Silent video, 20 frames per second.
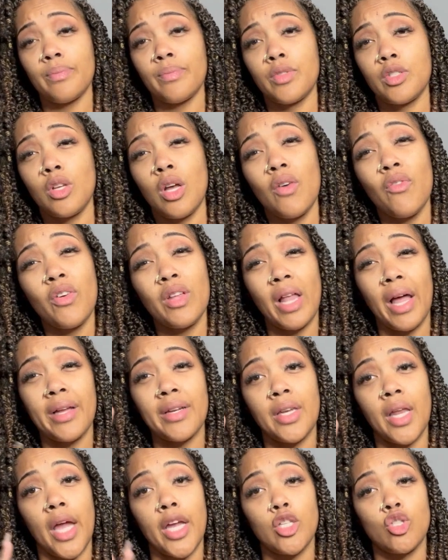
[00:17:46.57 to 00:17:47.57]
So I feel
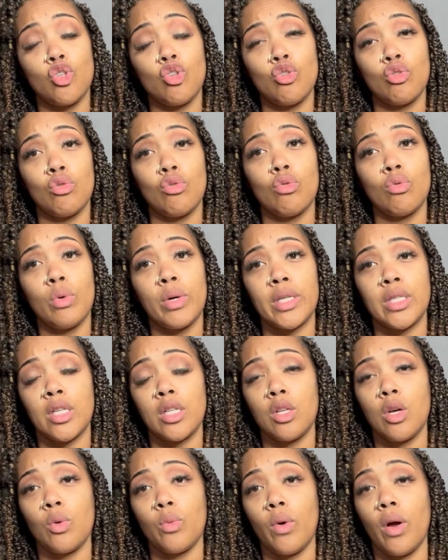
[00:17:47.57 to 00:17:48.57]
like day two is a
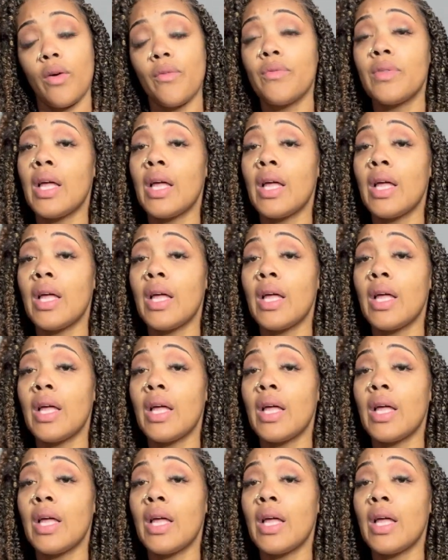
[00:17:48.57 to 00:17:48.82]
little rough.